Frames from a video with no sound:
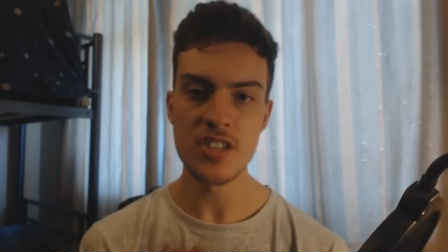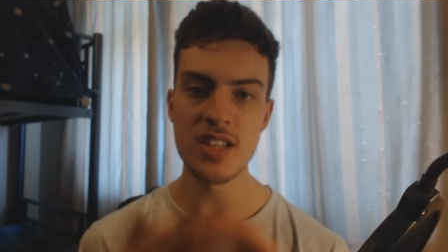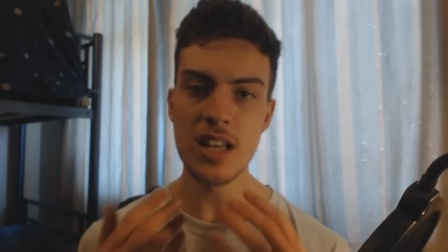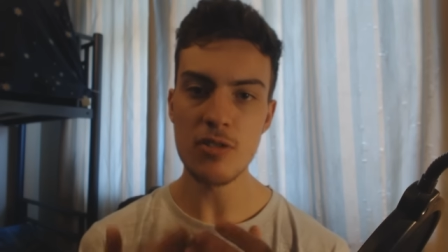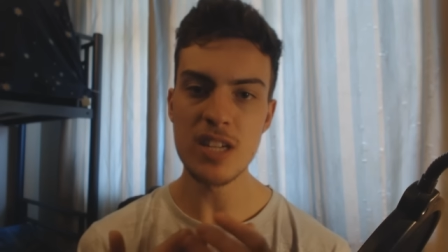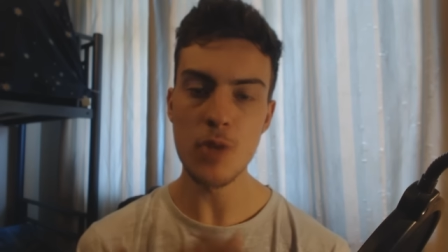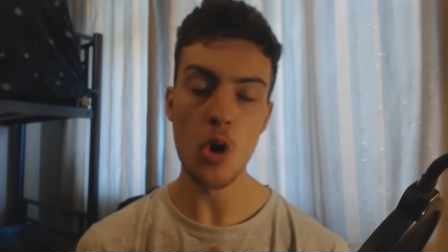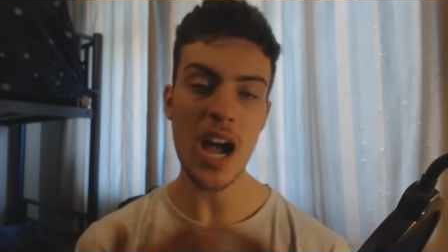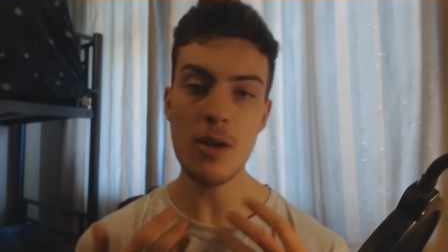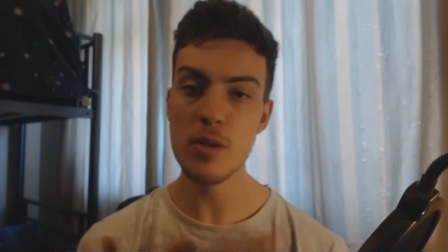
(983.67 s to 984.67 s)
It's allowed him,
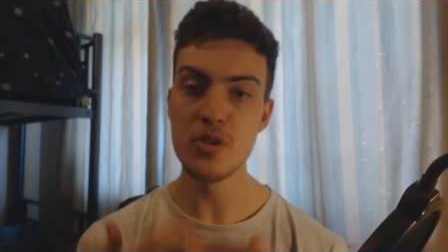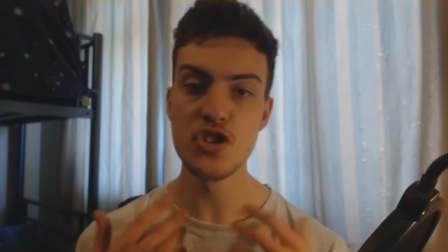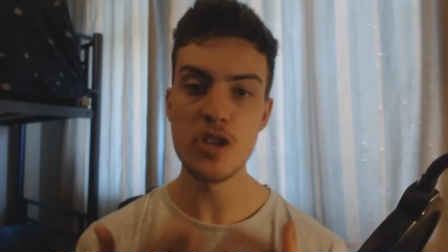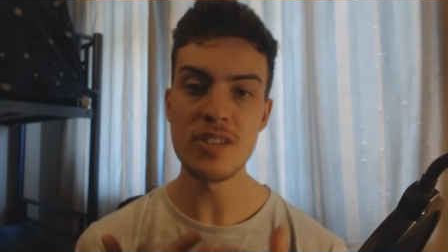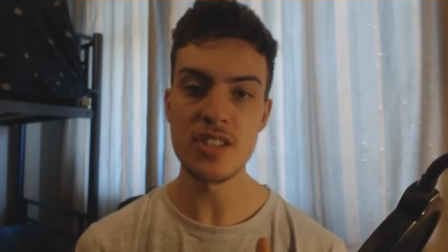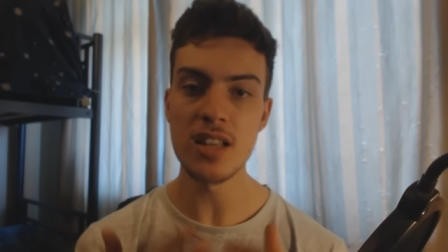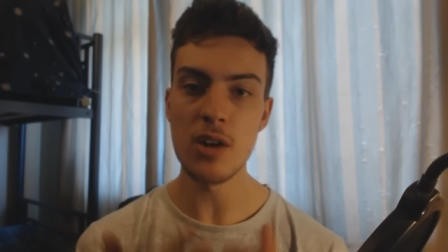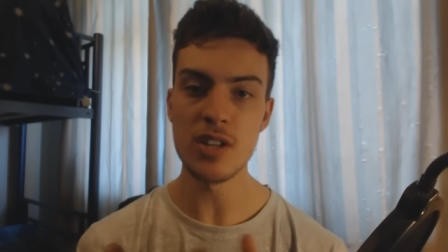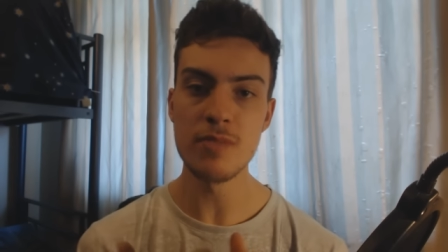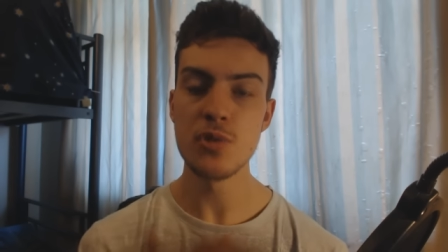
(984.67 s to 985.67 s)
or I would presume it's
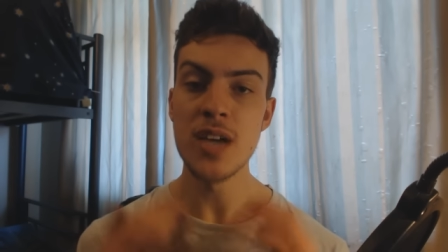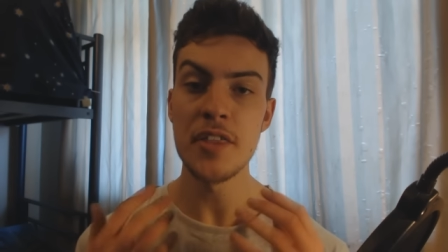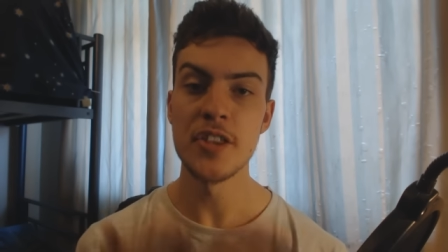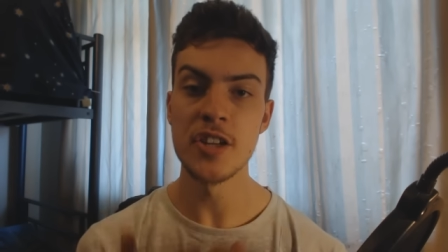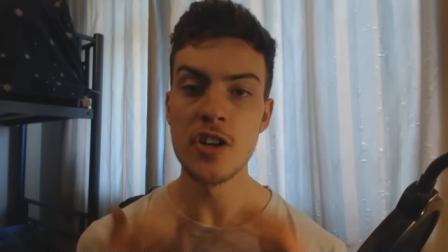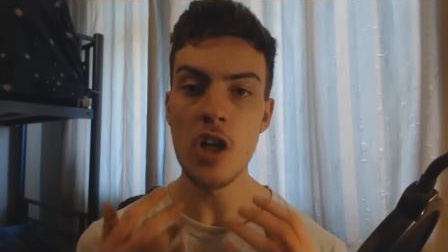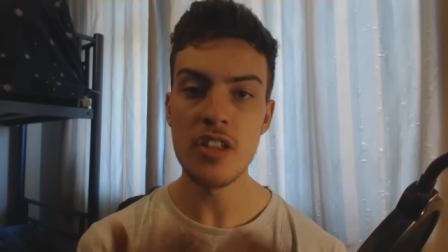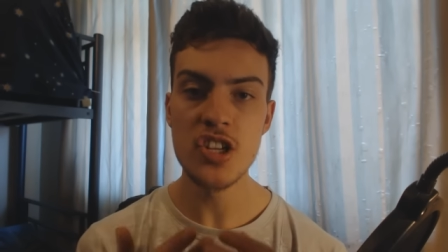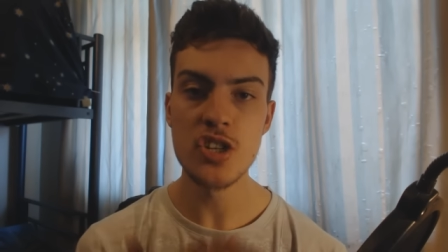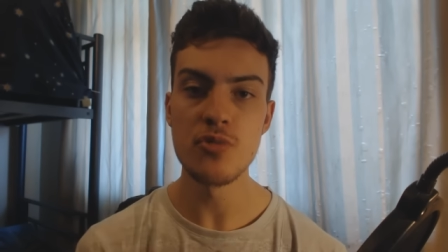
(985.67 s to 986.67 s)
allowed him, to gather the
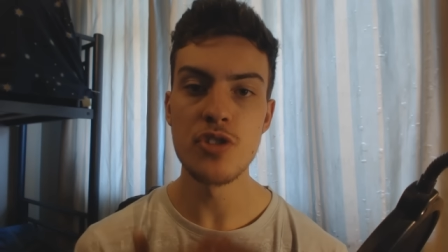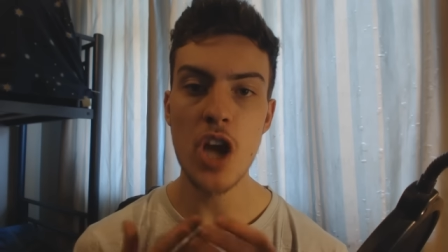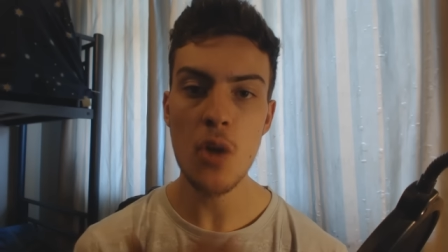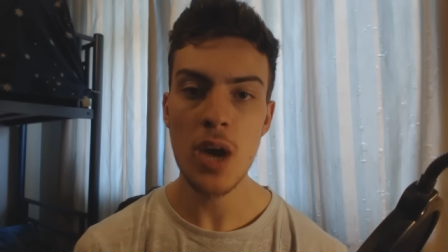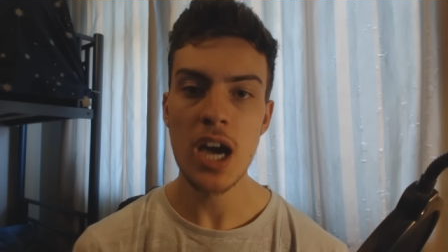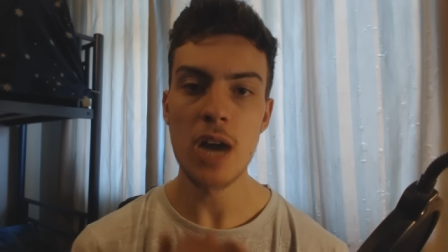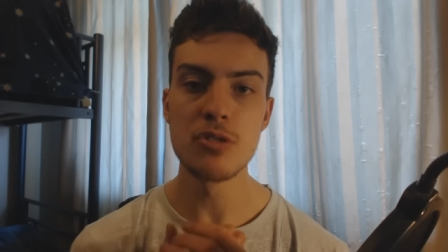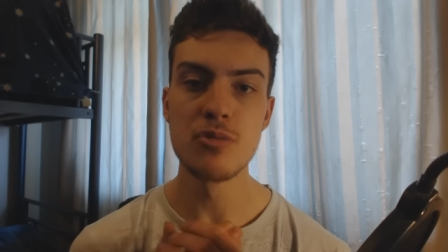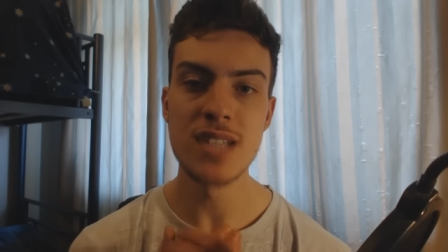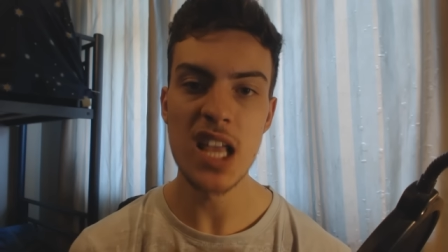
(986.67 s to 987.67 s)
knowledge to know how
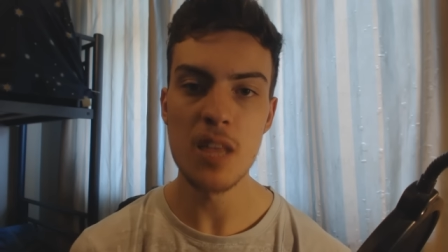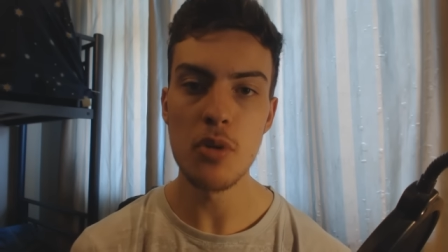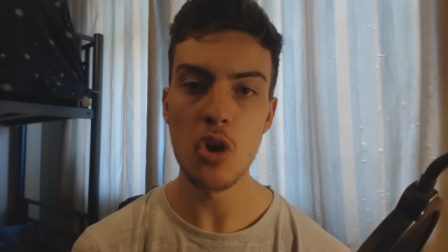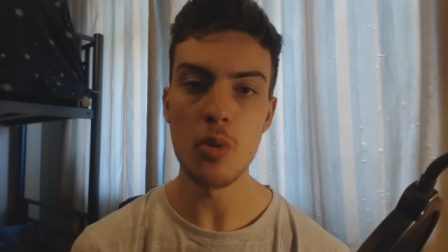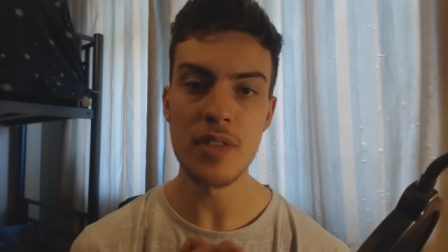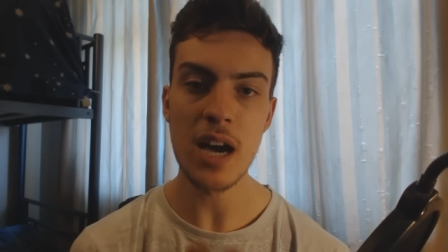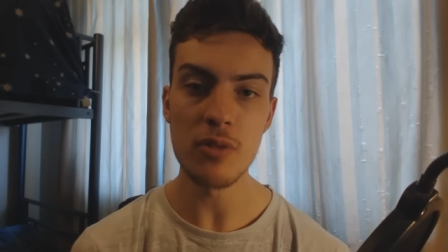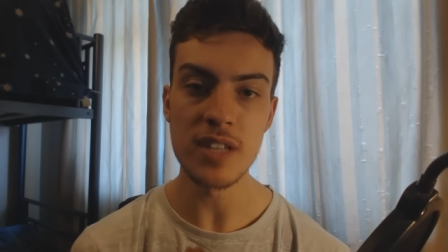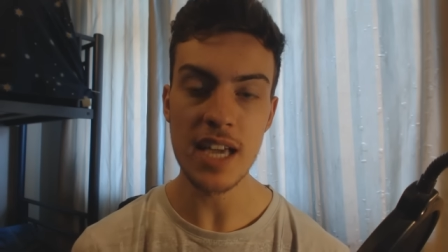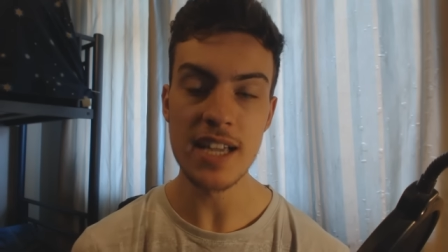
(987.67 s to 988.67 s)
to teleport
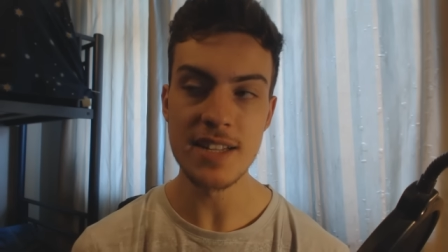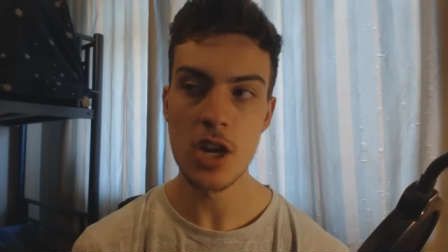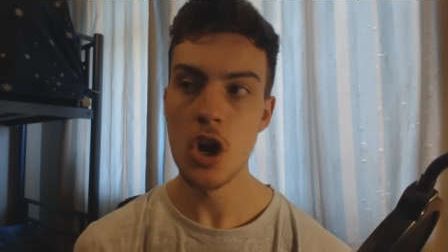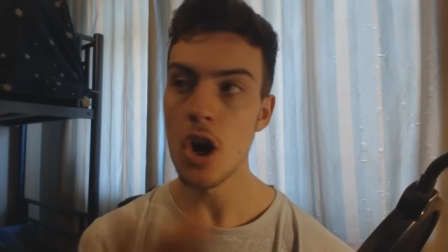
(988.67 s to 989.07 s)
without the aid